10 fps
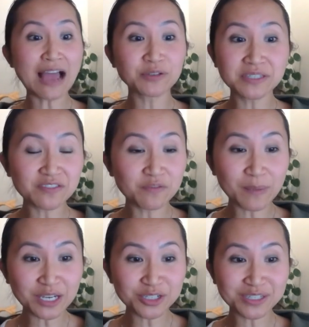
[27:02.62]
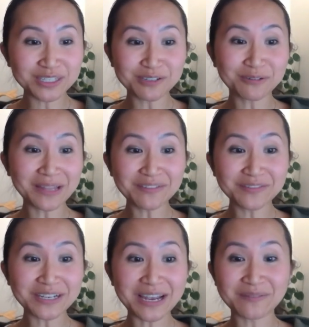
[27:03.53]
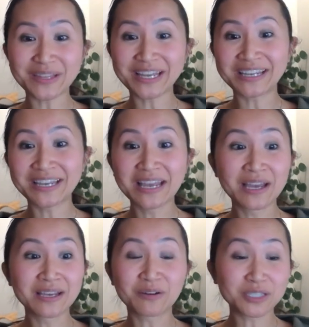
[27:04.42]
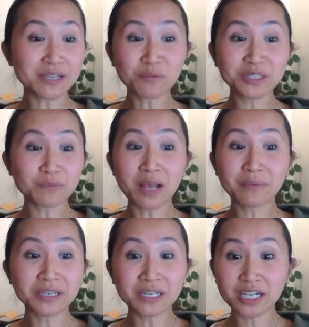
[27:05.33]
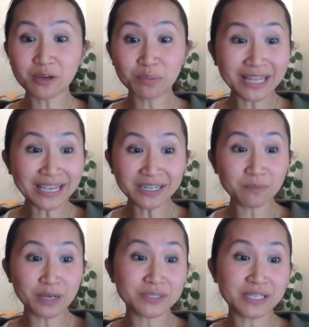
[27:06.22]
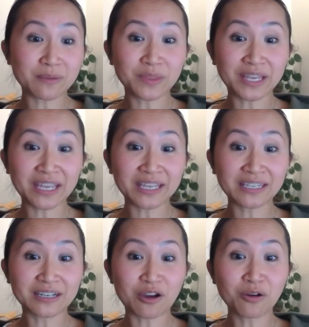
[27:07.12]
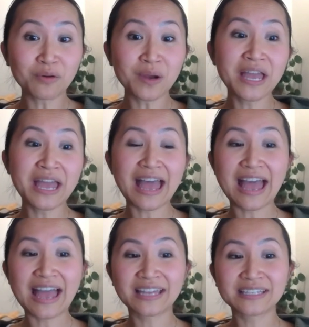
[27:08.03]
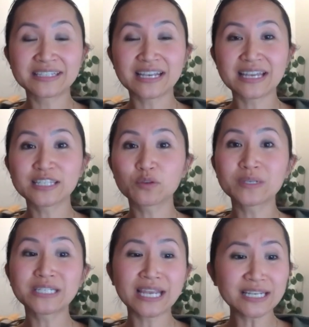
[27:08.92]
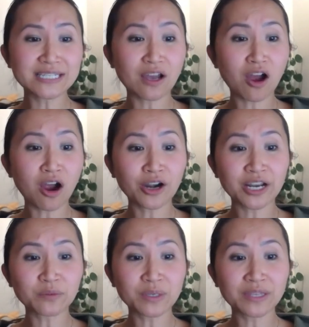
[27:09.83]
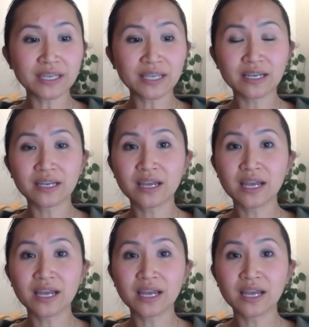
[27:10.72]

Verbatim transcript: thousands of patients in your lifetime. Like someone's probably going to complain about something, you know? And so we take it to heart and we think,